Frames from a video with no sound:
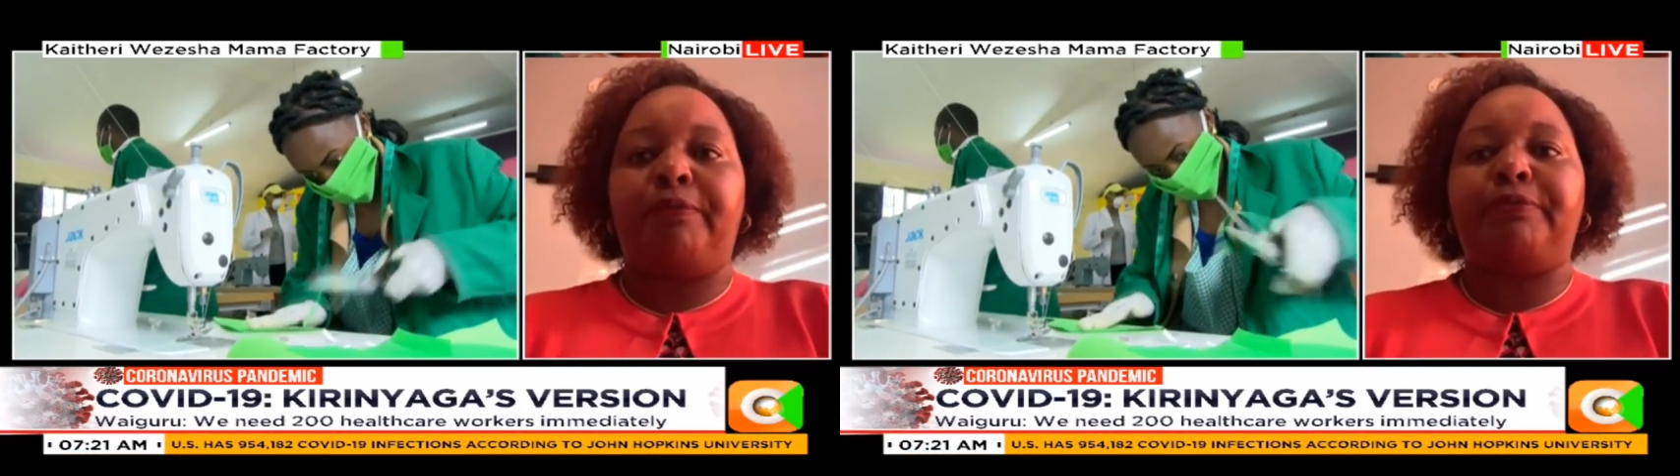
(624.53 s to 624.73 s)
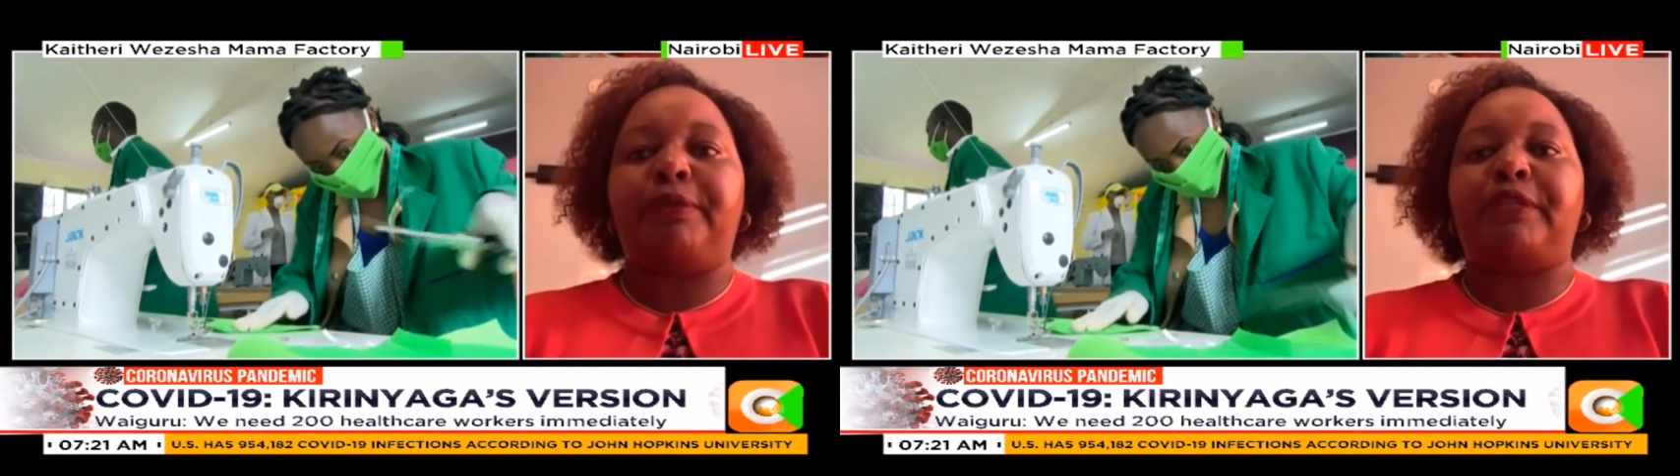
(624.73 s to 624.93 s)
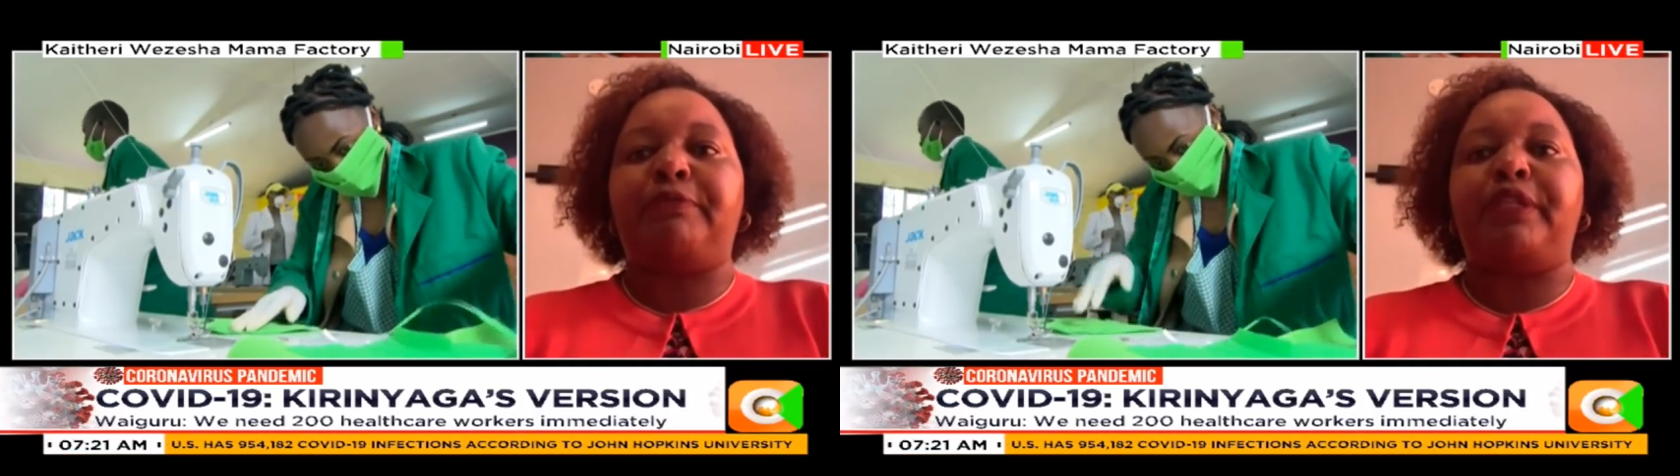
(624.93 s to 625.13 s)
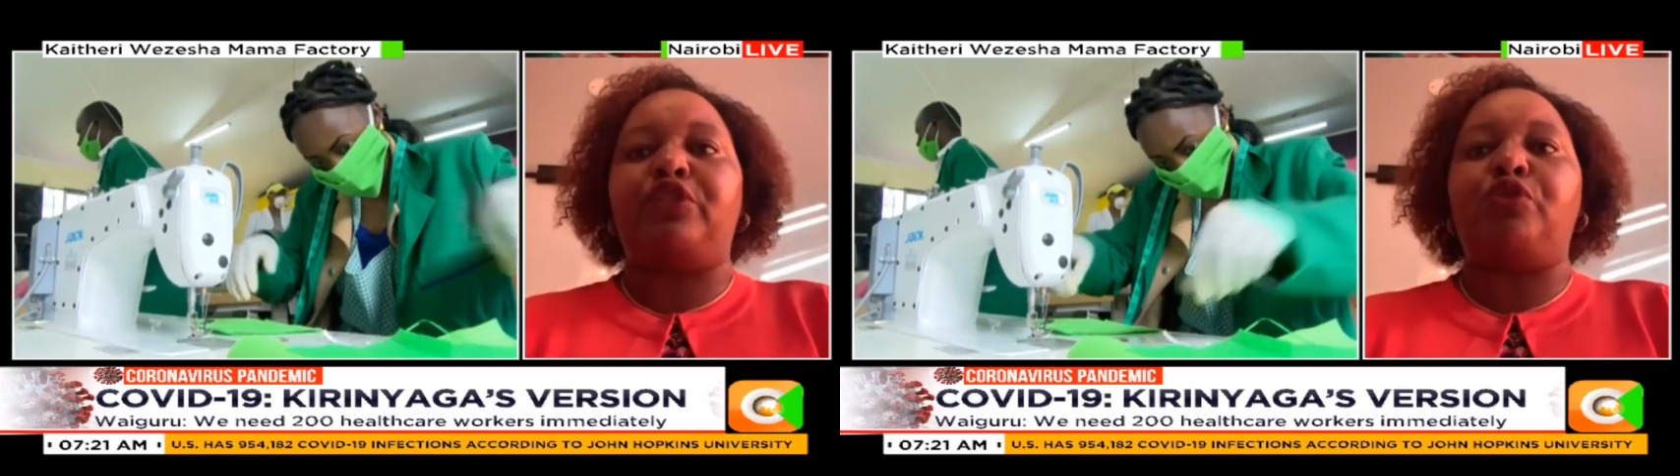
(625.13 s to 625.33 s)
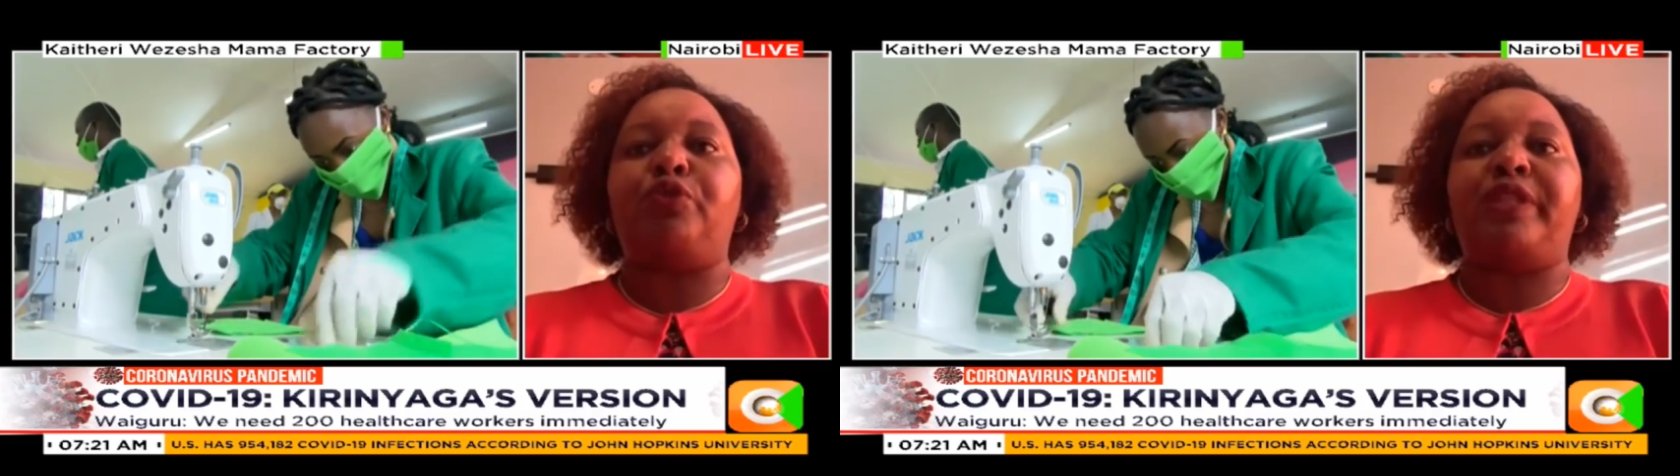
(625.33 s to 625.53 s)
possibly
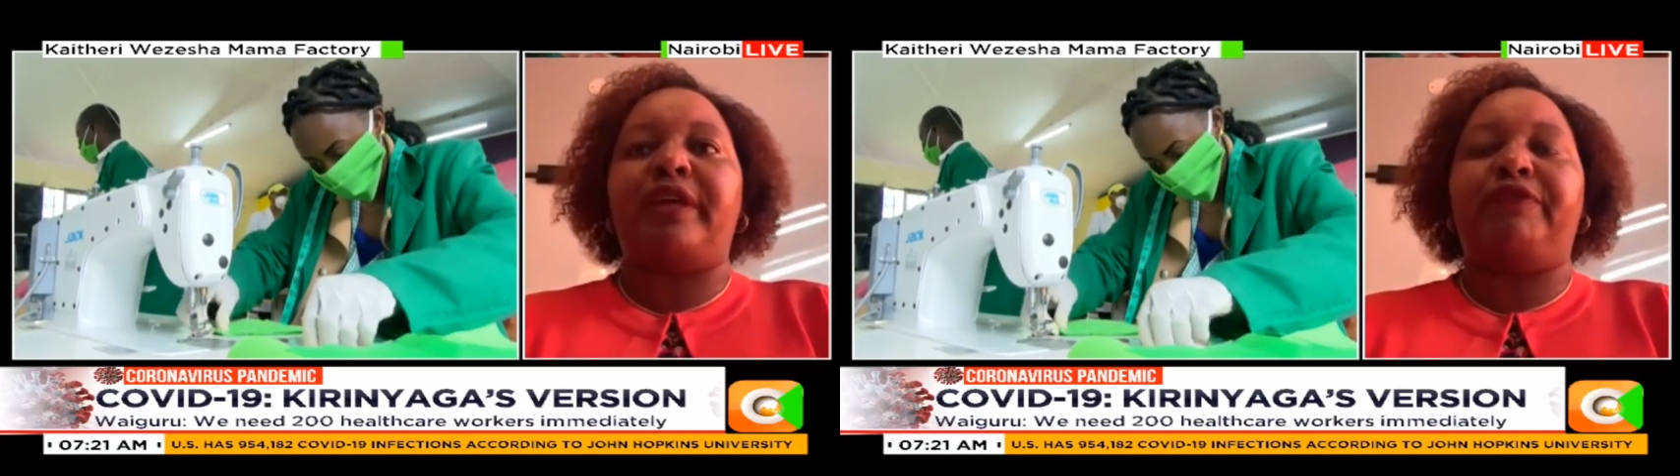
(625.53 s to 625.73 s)
do with a